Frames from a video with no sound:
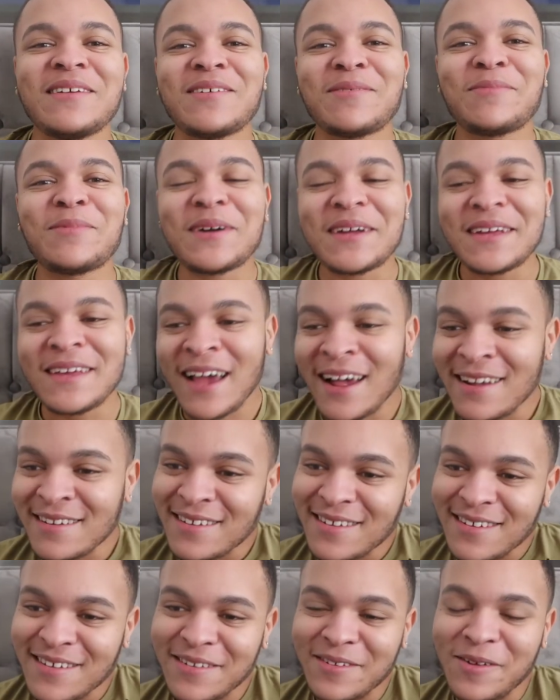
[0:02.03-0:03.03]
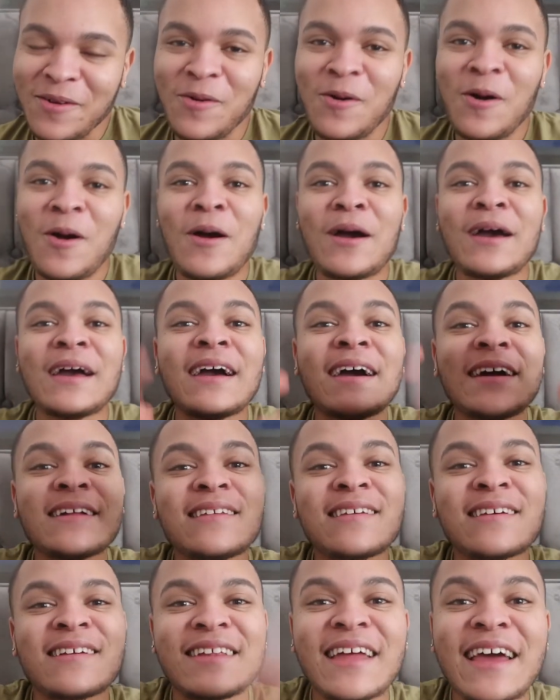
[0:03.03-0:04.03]
It's your boy Kazazino,
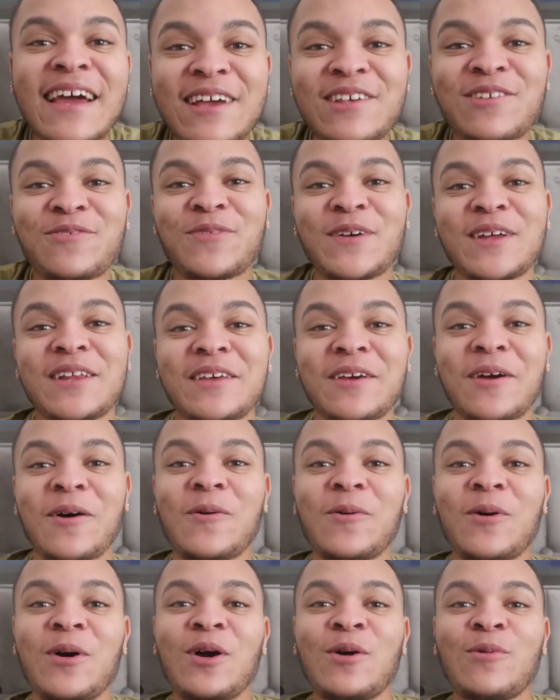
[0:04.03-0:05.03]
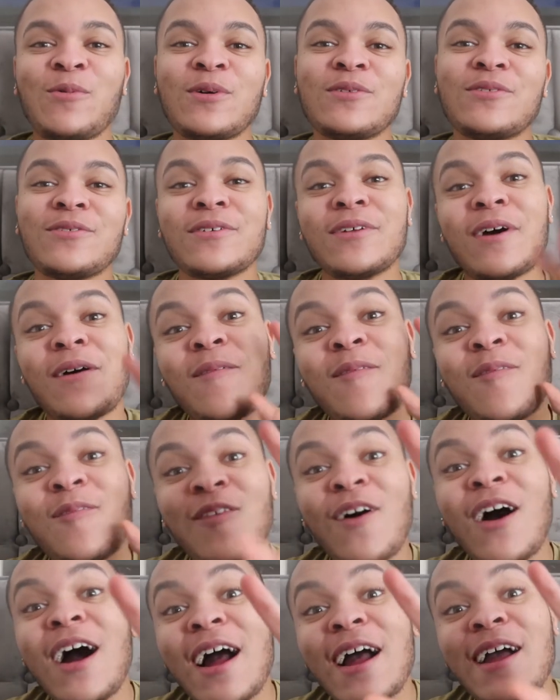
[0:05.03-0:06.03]
and today's video, we're doing a
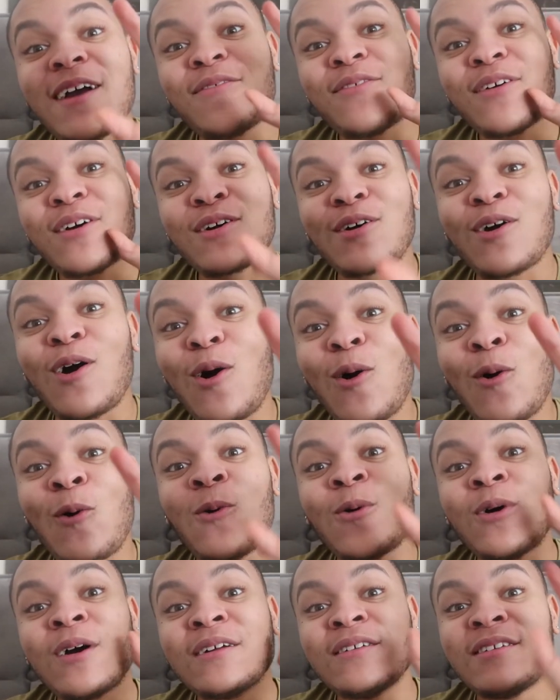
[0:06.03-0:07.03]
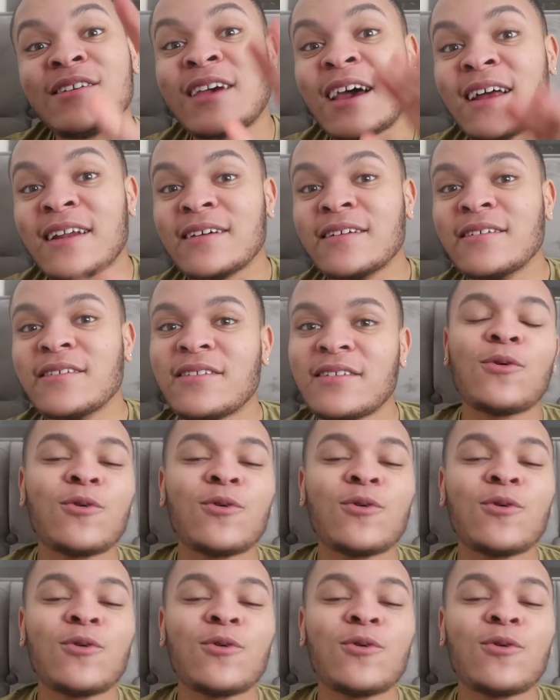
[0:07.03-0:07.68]
5-goal challenge.